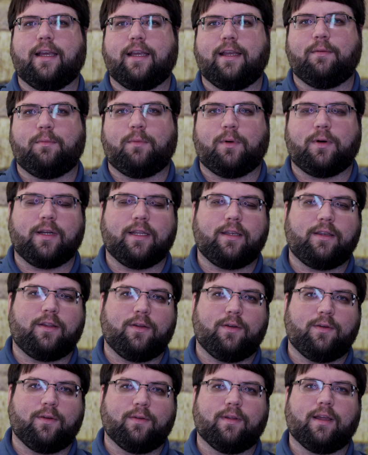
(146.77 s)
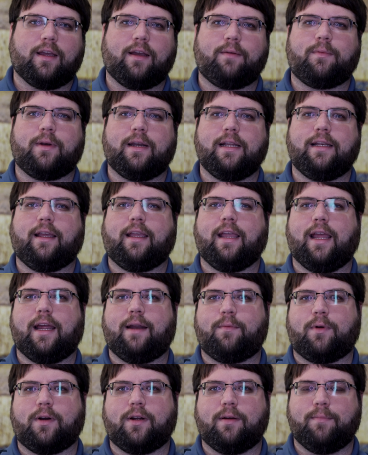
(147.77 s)
I wanted to upgrade the
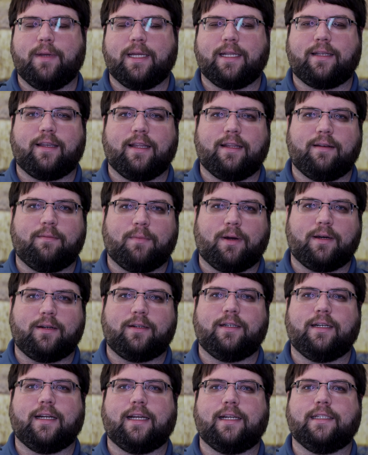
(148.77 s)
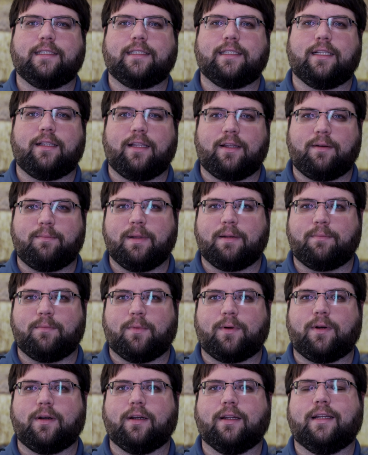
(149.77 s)
camera a bit and modernize a little bit
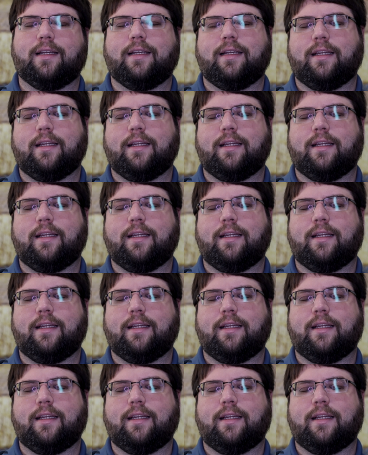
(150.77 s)
more.